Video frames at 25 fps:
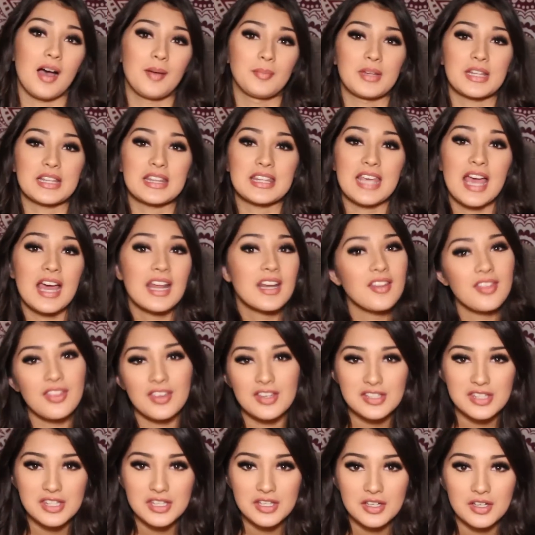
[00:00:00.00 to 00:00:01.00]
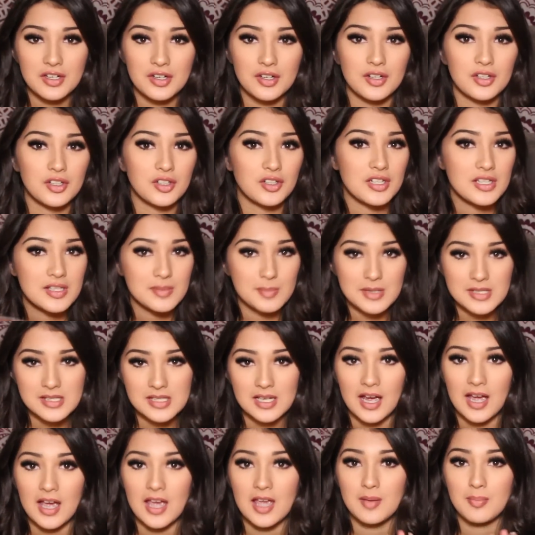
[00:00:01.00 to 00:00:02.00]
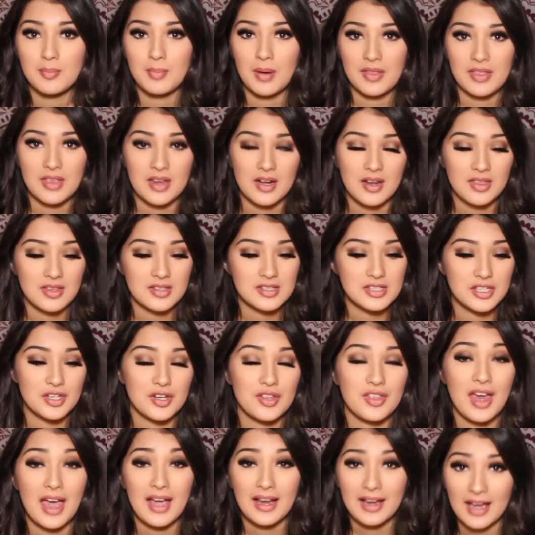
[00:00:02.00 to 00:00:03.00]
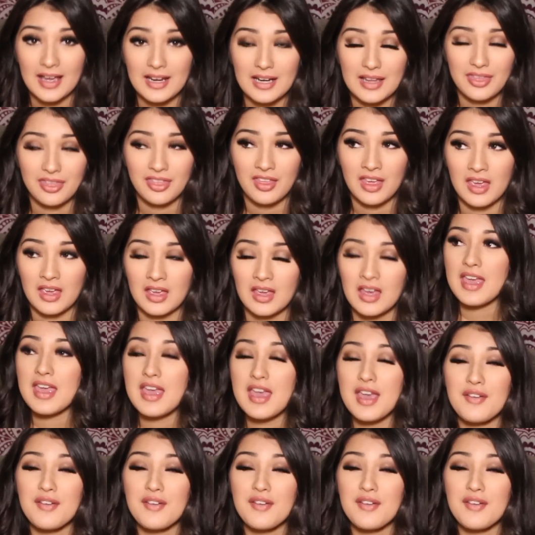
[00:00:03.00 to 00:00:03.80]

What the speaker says: like the end of this year, Christmas time, by the end of this year, that kind of thing.